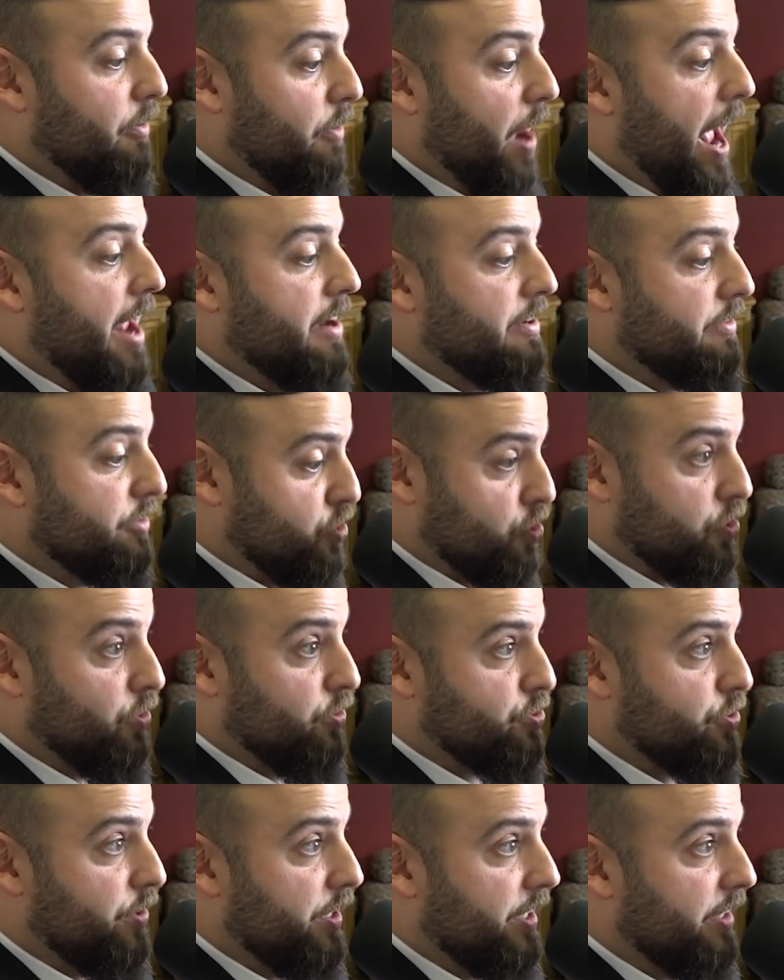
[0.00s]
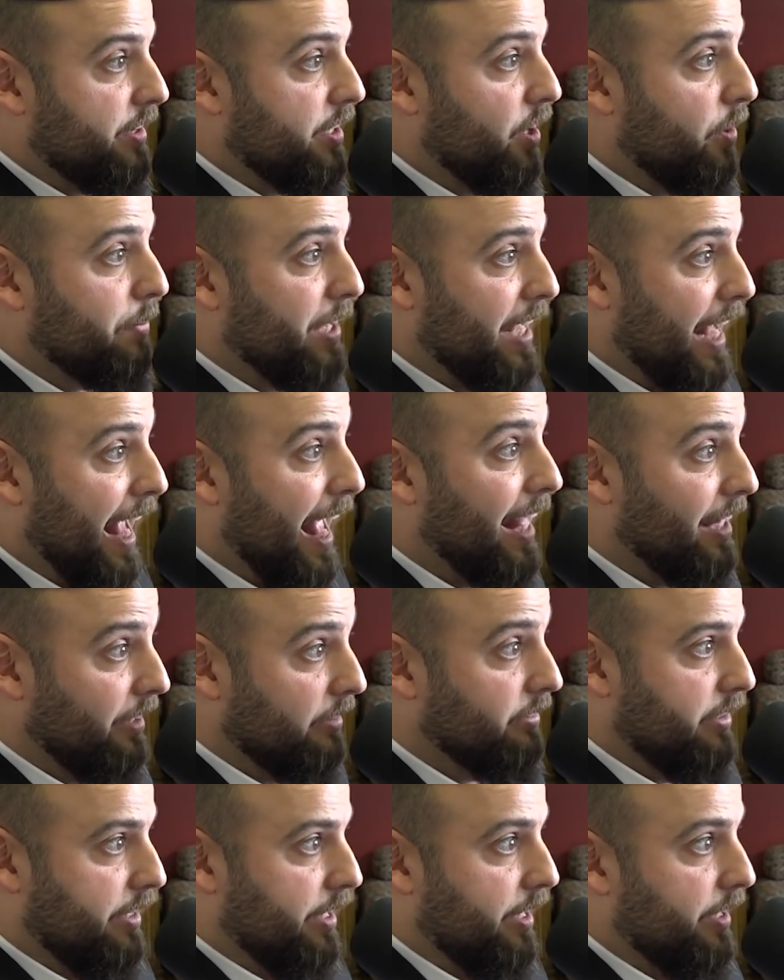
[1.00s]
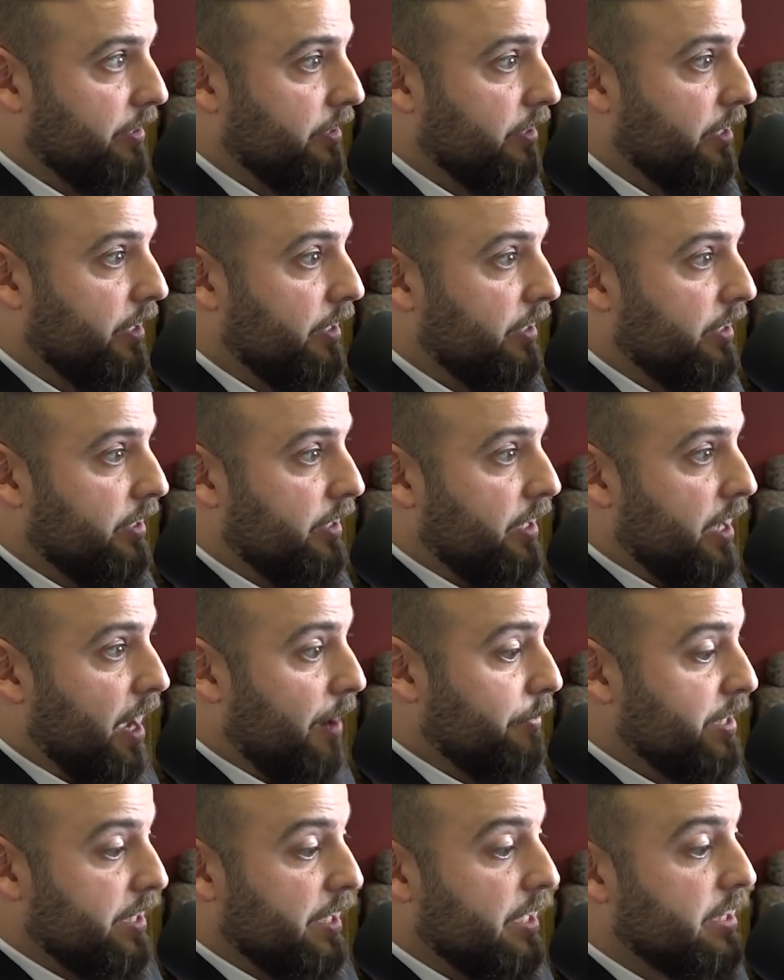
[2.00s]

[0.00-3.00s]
and children that are being held there. I mean,